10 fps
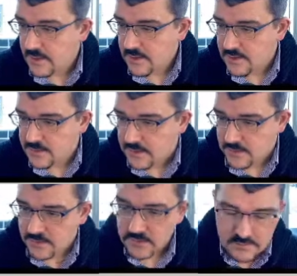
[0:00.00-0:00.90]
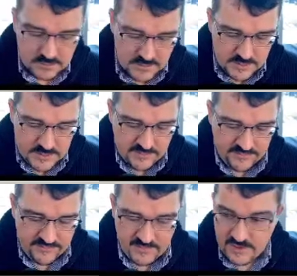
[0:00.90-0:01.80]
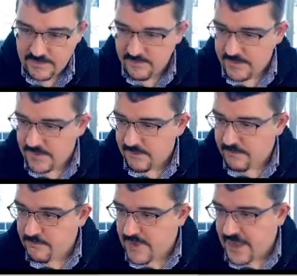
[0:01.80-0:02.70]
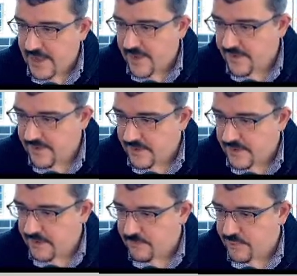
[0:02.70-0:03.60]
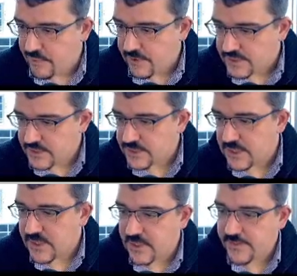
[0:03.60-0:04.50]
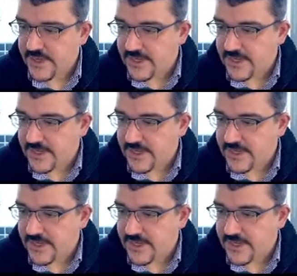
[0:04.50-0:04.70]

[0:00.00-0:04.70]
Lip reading: So from math import star, when I